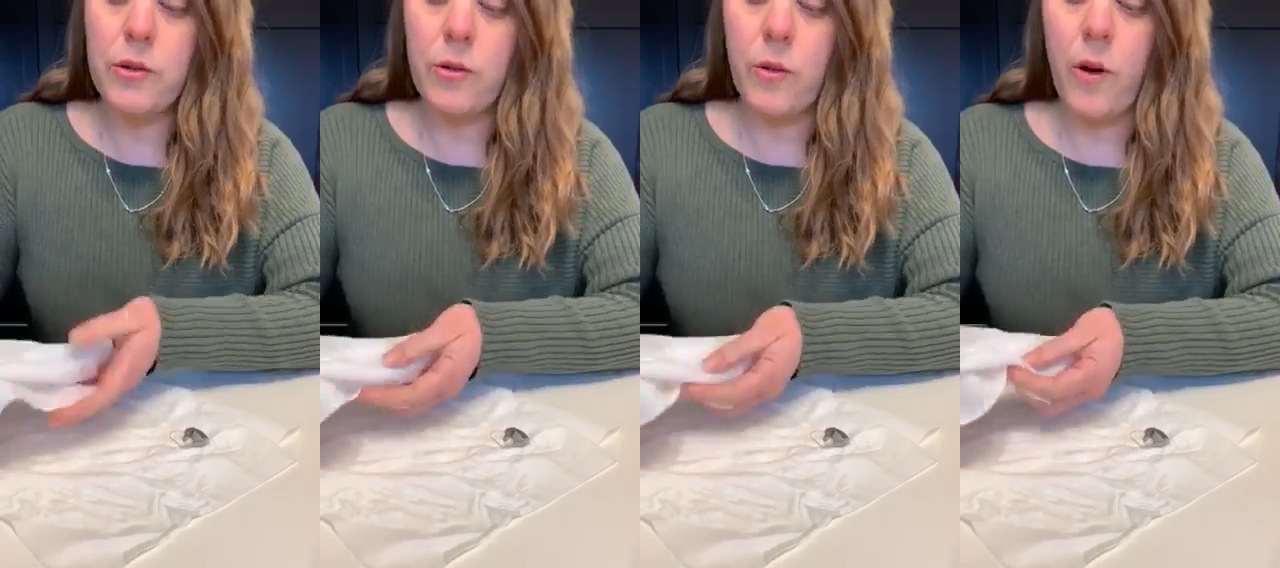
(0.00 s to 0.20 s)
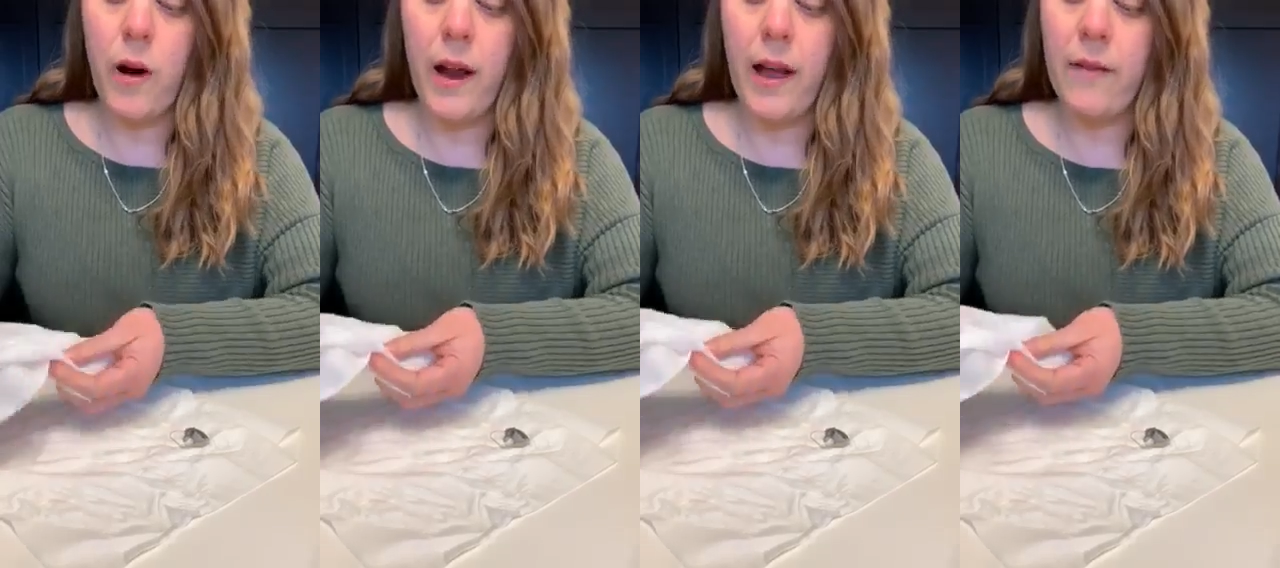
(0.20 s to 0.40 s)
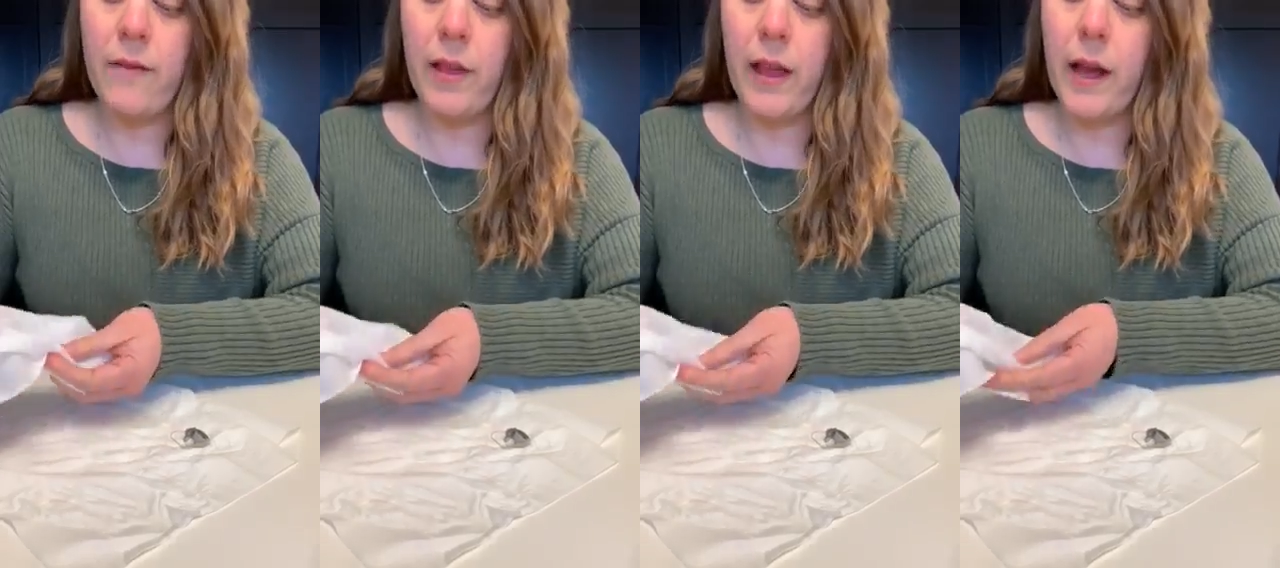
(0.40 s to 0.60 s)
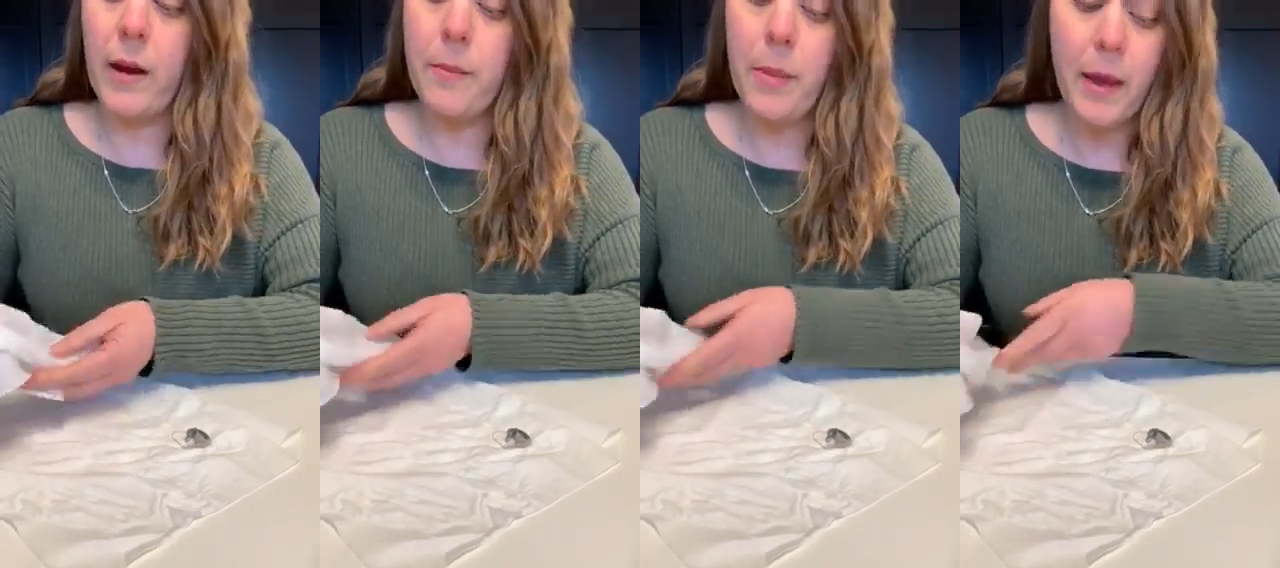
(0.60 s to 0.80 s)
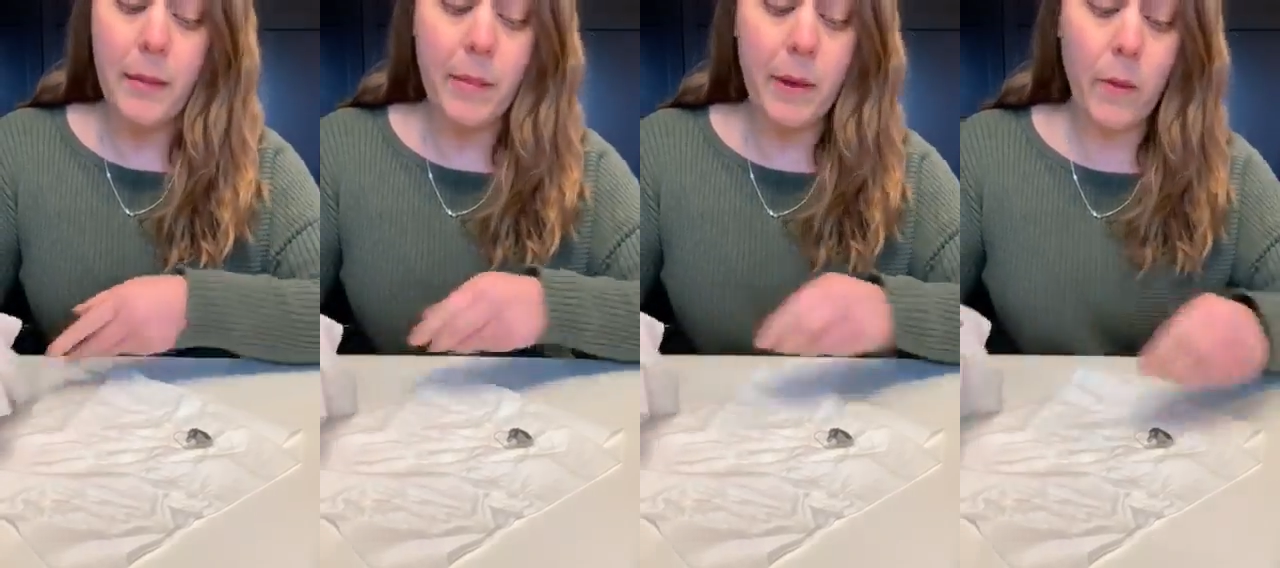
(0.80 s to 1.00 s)
or I have like a
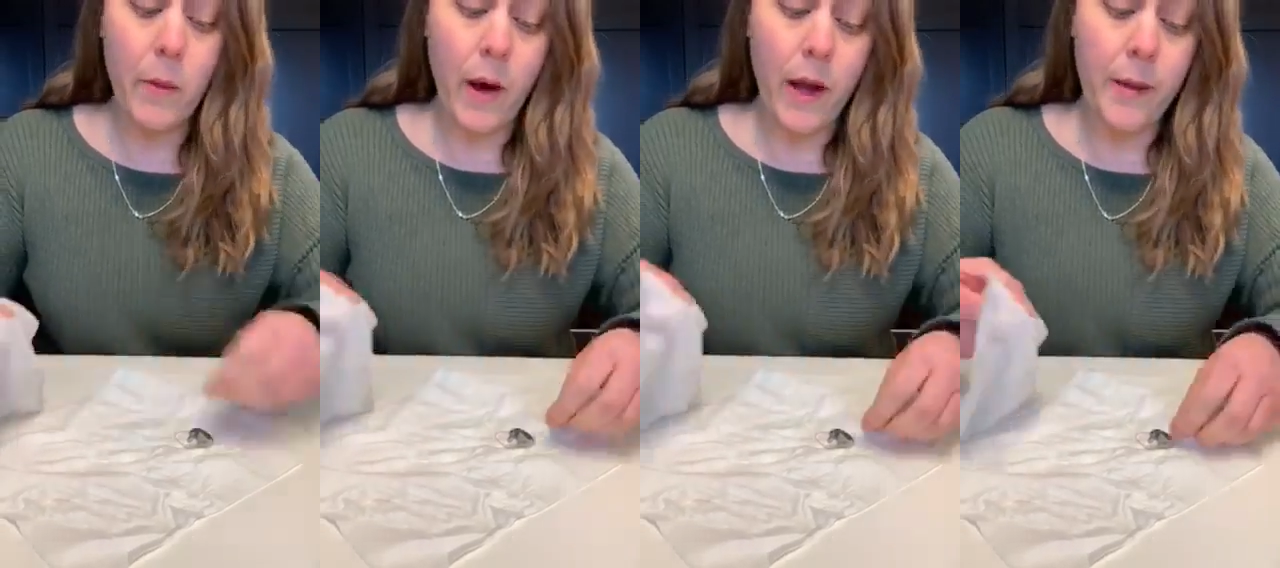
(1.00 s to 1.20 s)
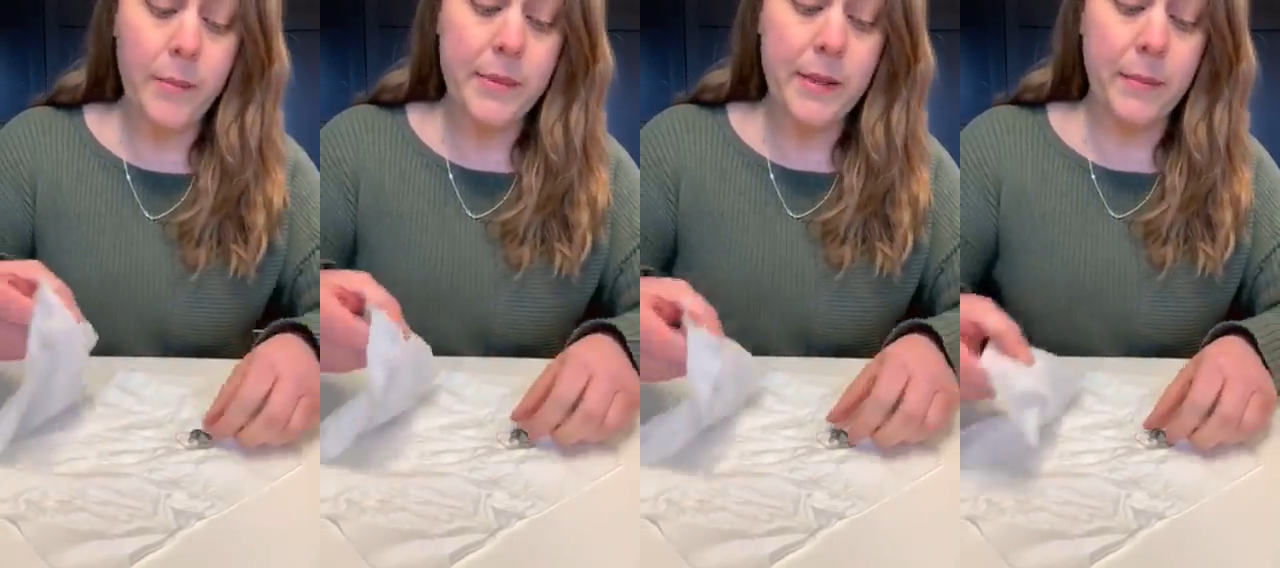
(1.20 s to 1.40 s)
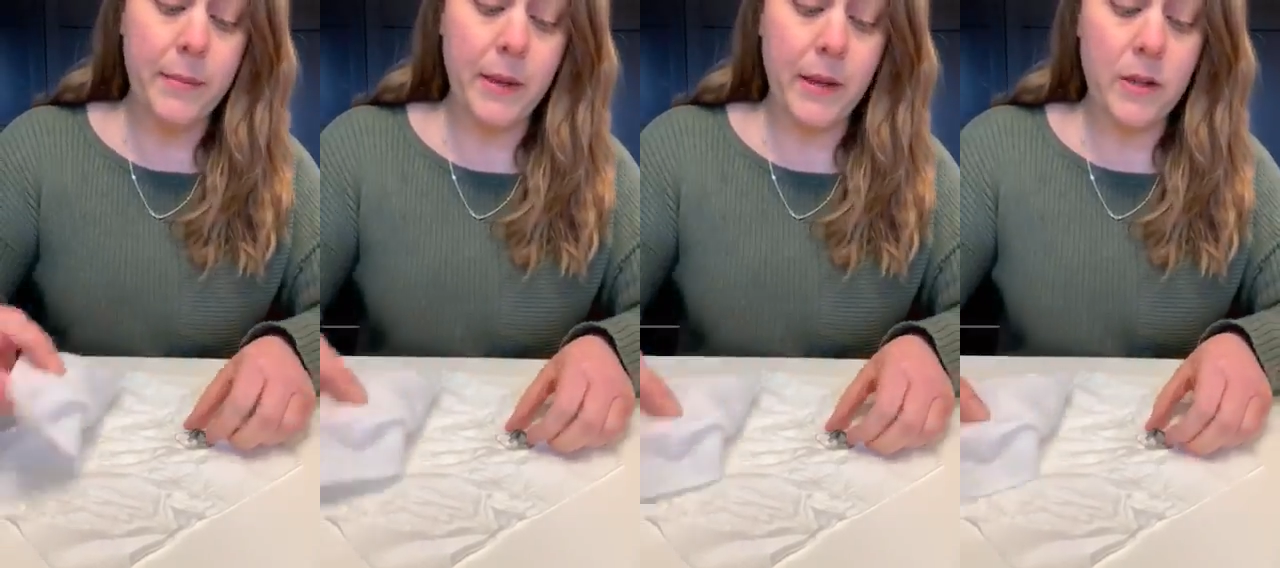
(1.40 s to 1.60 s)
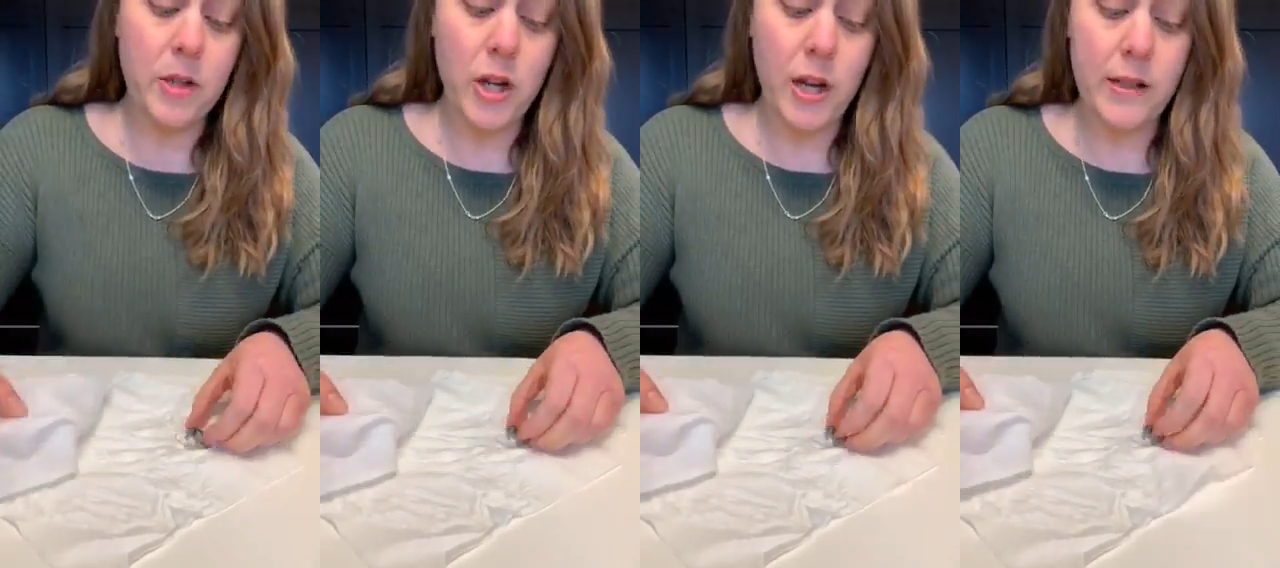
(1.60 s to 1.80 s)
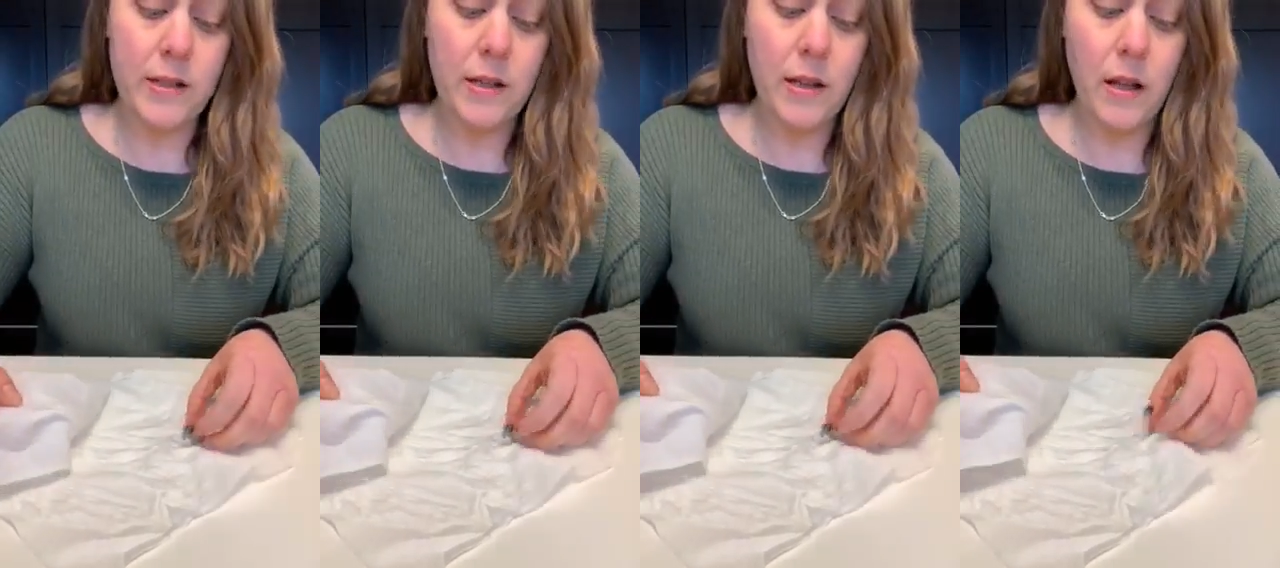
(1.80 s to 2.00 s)
baby wipe, something
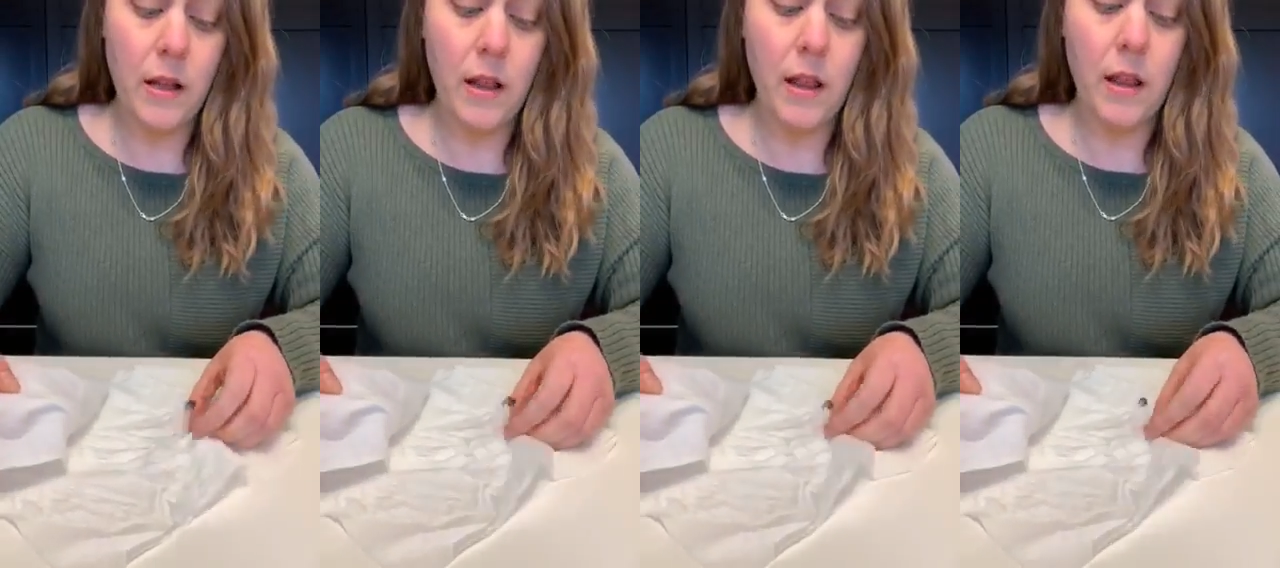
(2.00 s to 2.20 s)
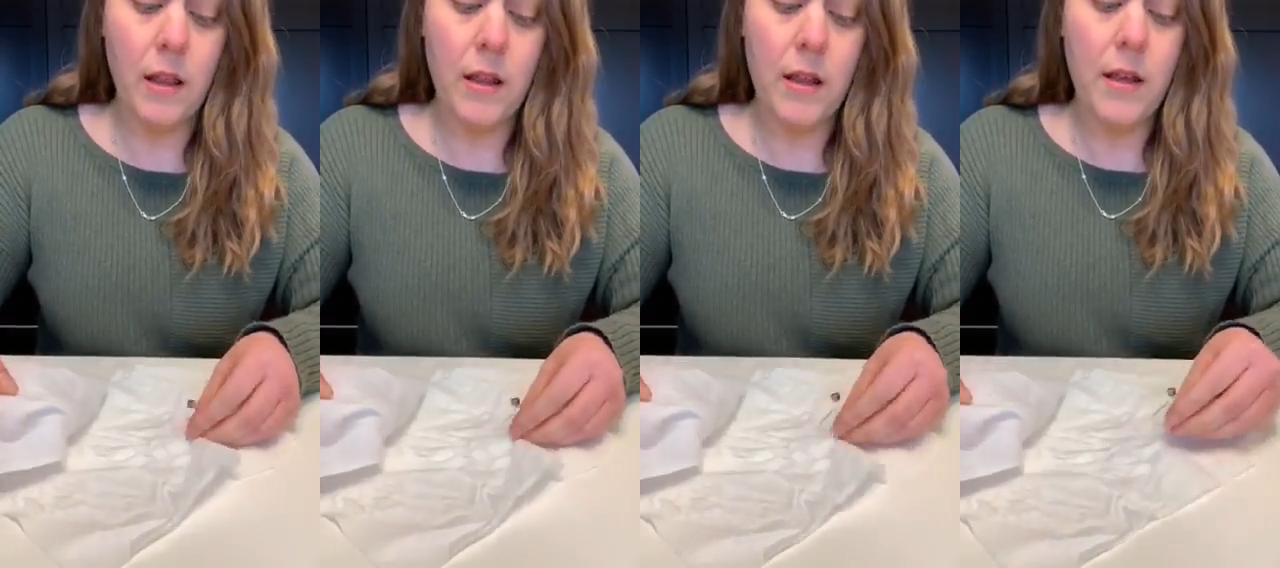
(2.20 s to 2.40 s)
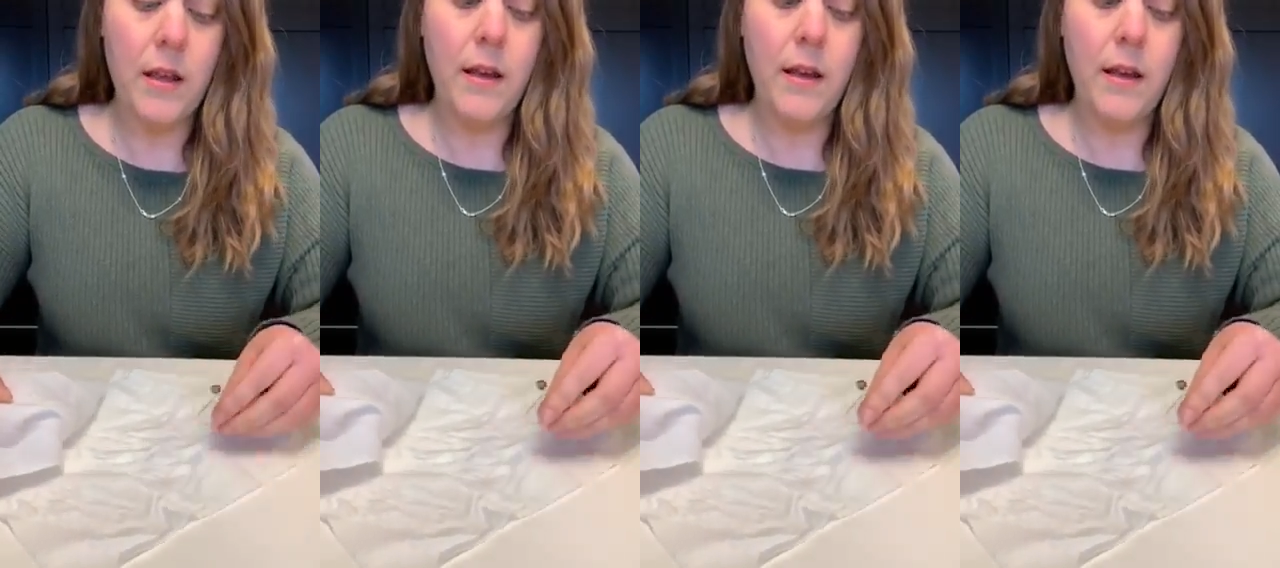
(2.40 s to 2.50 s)
gentle.